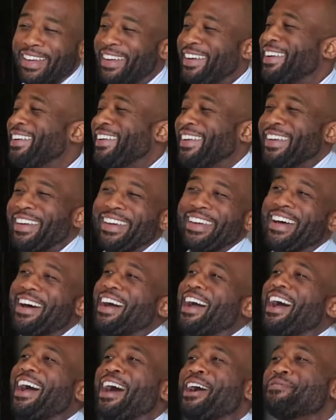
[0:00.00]
and I
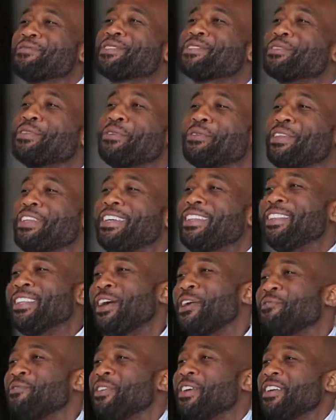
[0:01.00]
absolutely
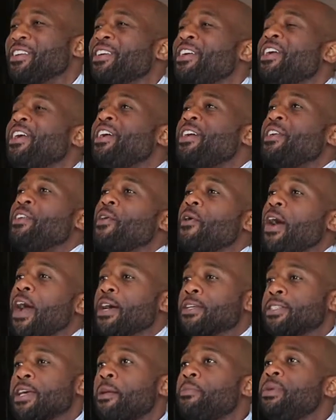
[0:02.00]
love it.
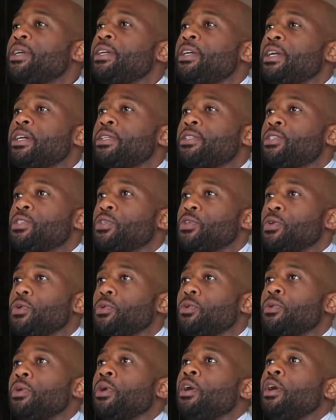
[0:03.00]
As I begin
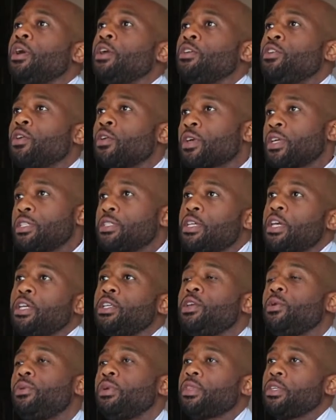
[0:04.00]
to
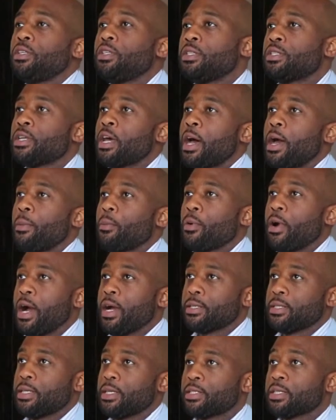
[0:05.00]
continue with the design
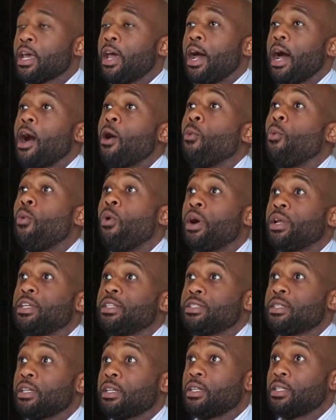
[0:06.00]
process, I wanted
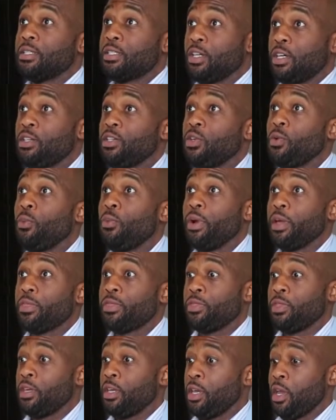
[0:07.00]
to continue with
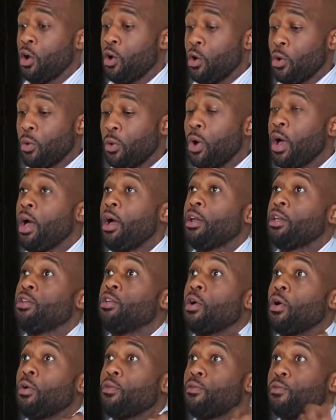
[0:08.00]
the whole,
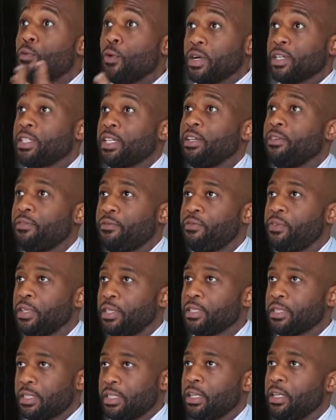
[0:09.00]

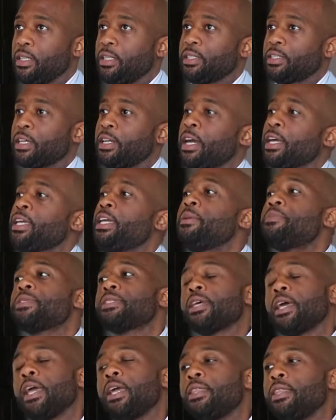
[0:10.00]
14-foot ceilings. And I keep
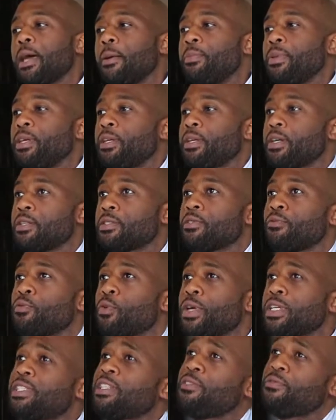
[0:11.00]
saying that because
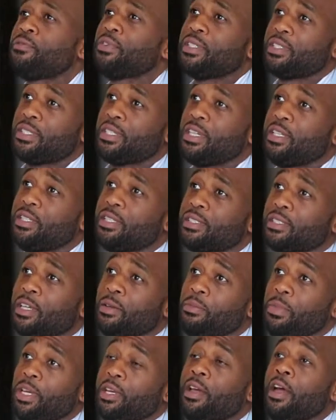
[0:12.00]
14-foot ceilings
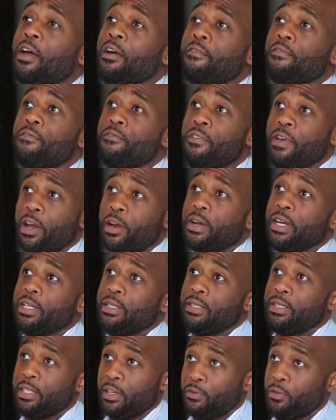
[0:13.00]
can be very
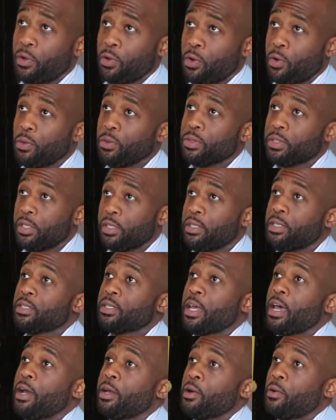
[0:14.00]
difficult to
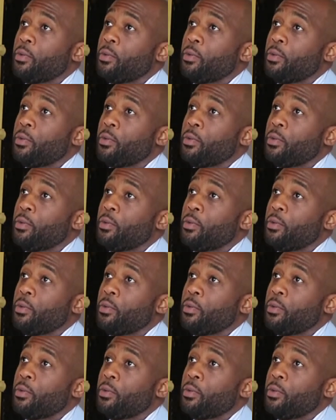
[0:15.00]
design